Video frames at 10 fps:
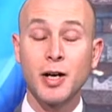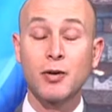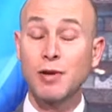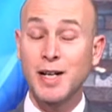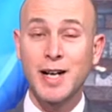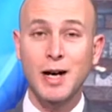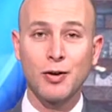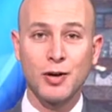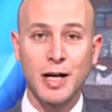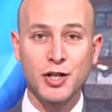right
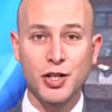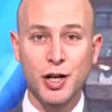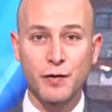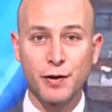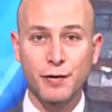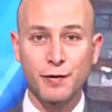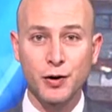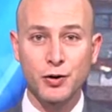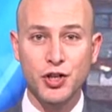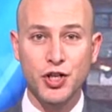now, actually over the
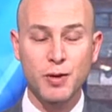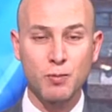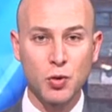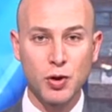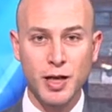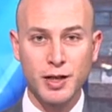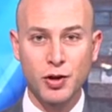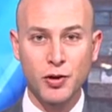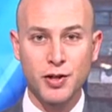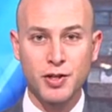phone, to shed more light
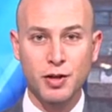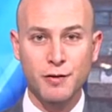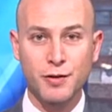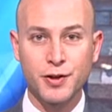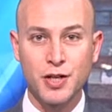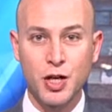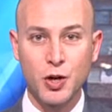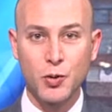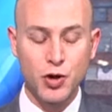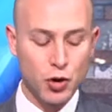on this conference,
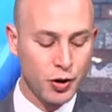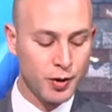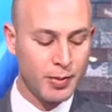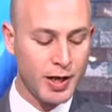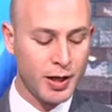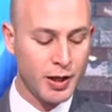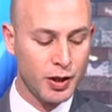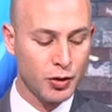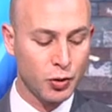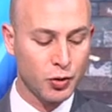we're joined by
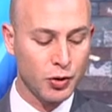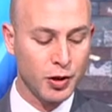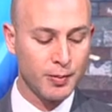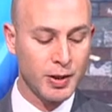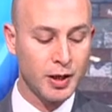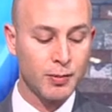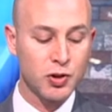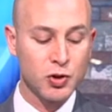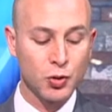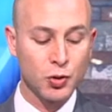Dr. Bilal
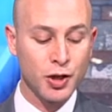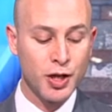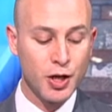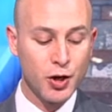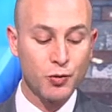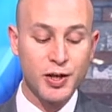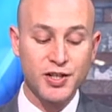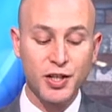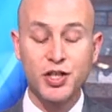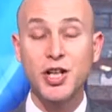Manzour,
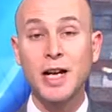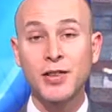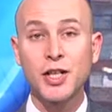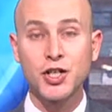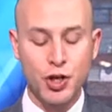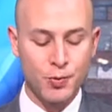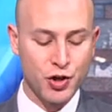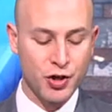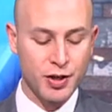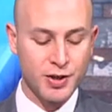researcher at the
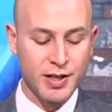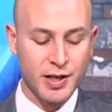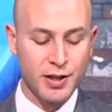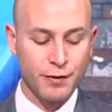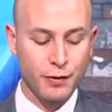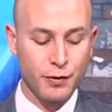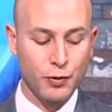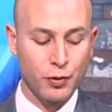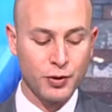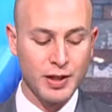Egyptian Center for
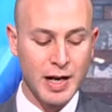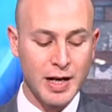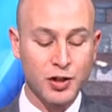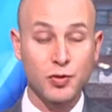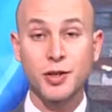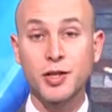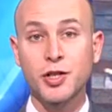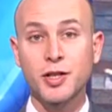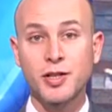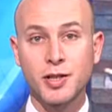Thought and
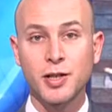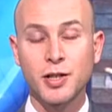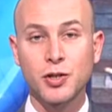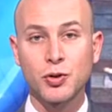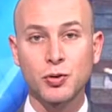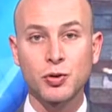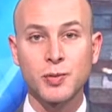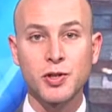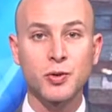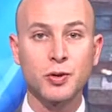Strategic Studies. Dr.
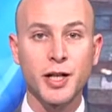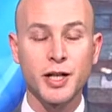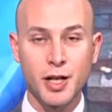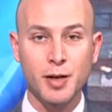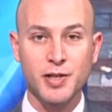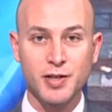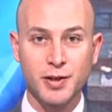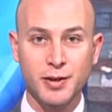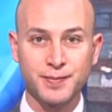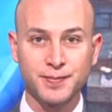Manzour, can you hear me, sir?